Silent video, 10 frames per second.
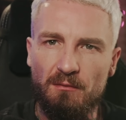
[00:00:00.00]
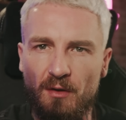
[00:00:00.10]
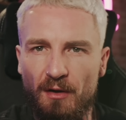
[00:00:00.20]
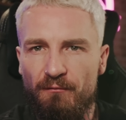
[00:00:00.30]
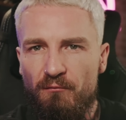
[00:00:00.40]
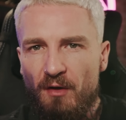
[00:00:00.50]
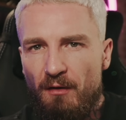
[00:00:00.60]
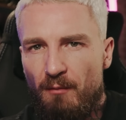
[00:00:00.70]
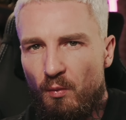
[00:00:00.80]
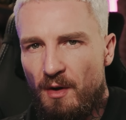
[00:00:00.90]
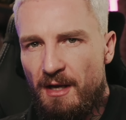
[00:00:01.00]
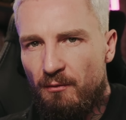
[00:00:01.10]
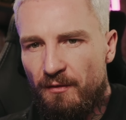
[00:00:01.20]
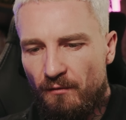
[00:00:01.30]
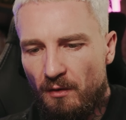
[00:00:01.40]
I'm aware
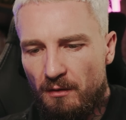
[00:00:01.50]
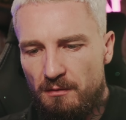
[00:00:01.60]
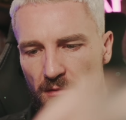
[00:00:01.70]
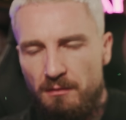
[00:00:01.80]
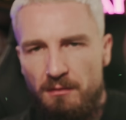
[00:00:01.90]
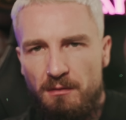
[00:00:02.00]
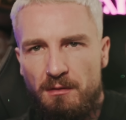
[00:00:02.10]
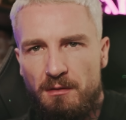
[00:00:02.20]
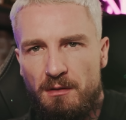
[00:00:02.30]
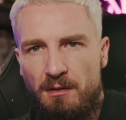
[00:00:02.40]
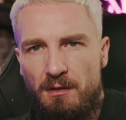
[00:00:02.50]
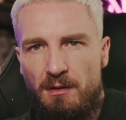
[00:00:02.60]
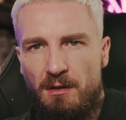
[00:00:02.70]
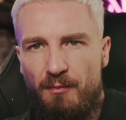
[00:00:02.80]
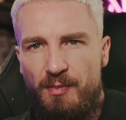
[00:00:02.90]
we've got
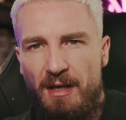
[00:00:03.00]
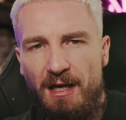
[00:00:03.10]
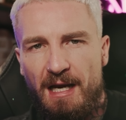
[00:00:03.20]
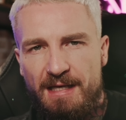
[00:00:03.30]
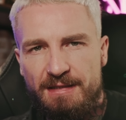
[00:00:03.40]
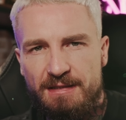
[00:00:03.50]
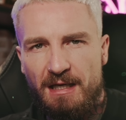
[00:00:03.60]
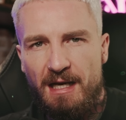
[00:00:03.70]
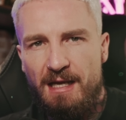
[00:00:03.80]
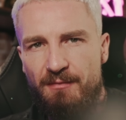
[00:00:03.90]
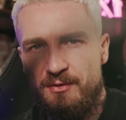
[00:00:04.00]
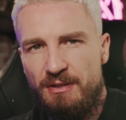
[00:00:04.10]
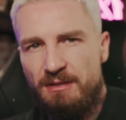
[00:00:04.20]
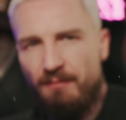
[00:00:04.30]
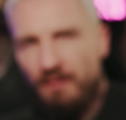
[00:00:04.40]
a bit of lens glare
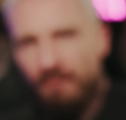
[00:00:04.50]
because I'm going